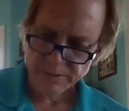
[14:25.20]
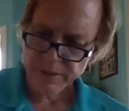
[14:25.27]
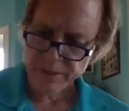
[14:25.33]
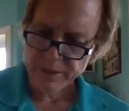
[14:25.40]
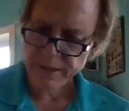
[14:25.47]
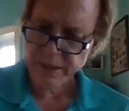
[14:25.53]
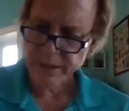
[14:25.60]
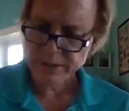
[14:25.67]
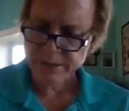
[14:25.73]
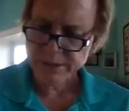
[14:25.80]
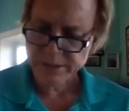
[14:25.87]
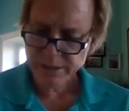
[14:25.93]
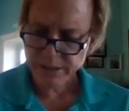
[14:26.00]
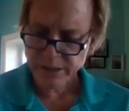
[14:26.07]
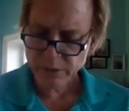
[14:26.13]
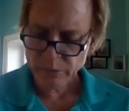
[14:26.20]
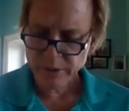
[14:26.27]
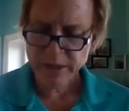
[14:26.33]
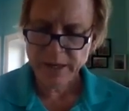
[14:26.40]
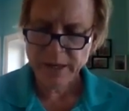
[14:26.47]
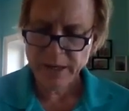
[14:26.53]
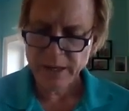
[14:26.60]
the next thing
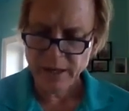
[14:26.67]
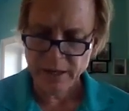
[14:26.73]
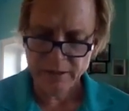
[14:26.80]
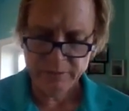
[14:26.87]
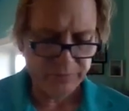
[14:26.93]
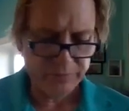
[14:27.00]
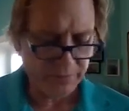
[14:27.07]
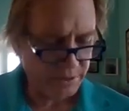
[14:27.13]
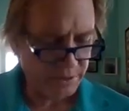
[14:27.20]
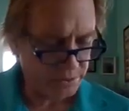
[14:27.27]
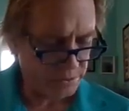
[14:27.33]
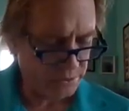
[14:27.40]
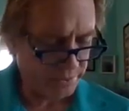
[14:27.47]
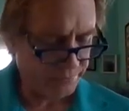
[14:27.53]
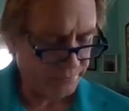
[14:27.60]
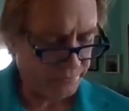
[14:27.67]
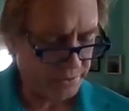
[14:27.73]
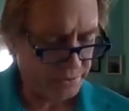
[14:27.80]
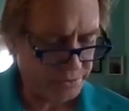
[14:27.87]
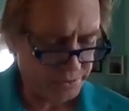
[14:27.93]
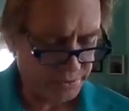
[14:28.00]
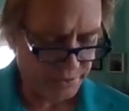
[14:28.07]
we have is
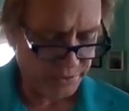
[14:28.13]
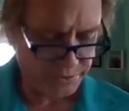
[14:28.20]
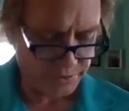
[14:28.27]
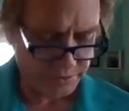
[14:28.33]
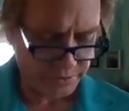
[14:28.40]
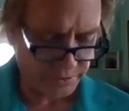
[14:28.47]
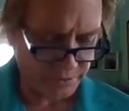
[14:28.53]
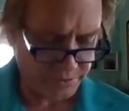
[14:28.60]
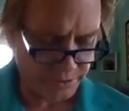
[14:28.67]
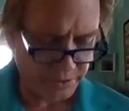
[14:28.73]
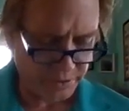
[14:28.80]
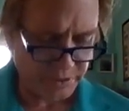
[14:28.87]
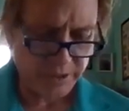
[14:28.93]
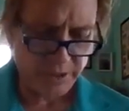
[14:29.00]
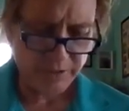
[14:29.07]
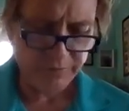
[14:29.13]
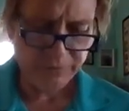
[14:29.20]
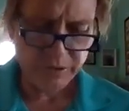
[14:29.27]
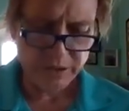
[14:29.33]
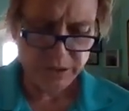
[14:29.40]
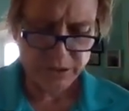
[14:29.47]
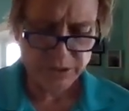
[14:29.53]
there's a
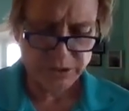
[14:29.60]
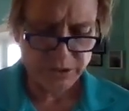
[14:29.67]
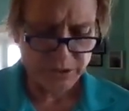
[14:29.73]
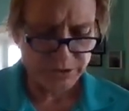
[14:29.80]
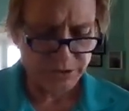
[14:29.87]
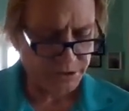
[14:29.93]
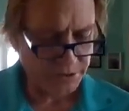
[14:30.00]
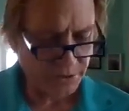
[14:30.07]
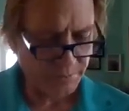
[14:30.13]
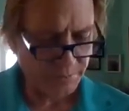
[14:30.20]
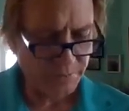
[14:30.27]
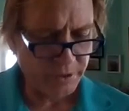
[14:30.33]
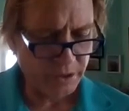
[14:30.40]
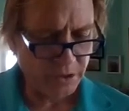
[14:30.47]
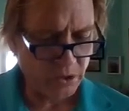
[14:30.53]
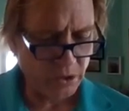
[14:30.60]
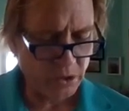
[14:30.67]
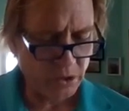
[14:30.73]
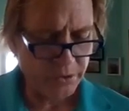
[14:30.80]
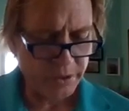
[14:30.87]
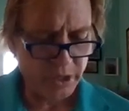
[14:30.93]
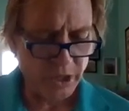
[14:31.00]
definition. There's something
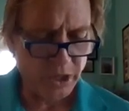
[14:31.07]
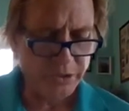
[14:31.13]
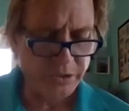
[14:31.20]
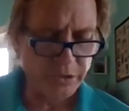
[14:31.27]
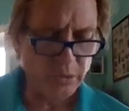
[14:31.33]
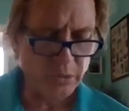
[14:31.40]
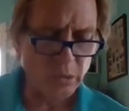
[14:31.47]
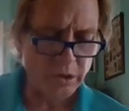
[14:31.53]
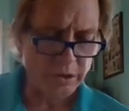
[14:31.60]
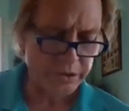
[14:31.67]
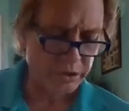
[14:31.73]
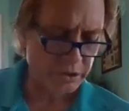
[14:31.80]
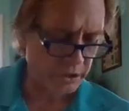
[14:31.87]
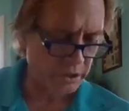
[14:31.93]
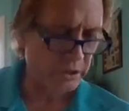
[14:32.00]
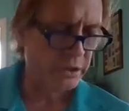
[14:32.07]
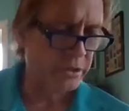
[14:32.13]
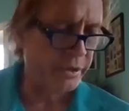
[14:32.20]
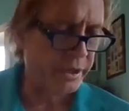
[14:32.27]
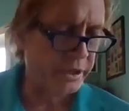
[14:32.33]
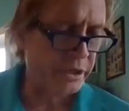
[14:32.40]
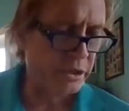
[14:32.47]
called underwater
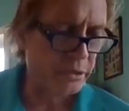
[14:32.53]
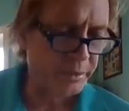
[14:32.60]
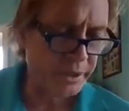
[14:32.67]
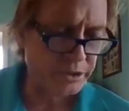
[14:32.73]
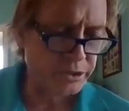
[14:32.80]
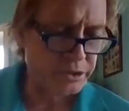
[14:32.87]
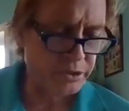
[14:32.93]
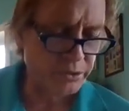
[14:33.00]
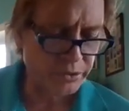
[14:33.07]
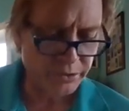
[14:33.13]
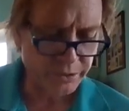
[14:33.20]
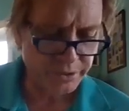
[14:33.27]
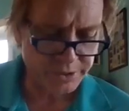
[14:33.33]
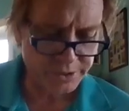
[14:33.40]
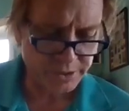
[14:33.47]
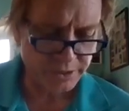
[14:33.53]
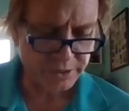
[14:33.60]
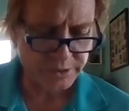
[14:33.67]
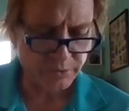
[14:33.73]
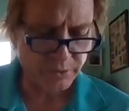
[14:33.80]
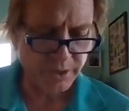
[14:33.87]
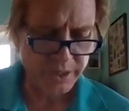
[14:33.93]
concreting on page
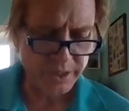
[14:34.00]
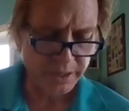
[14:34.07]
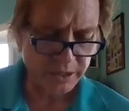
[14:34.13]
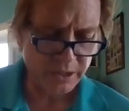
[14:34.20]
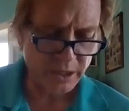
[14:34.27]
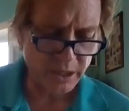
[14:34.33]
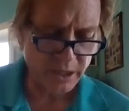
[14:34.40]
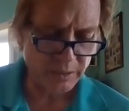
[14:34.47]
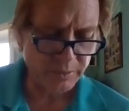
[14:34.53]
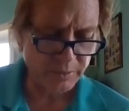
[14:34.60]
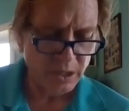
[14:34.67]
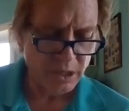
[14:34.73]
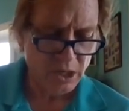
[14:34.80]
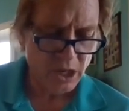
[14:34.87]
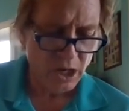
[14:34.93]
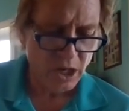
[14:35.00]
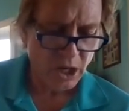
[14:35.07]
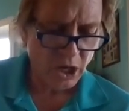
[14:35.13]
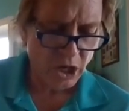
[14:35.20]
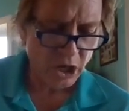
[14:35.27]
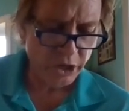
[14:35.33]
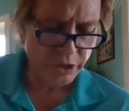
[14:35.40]
236, right-hand column.
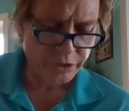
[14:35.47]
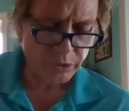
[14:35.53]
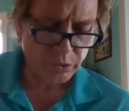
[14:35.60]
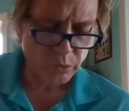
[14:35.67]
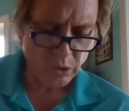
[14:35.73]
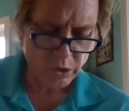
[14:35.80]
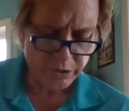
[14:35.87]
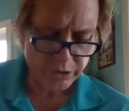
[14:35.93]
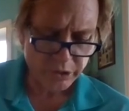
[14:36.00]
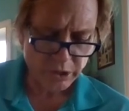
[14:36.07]
Underwater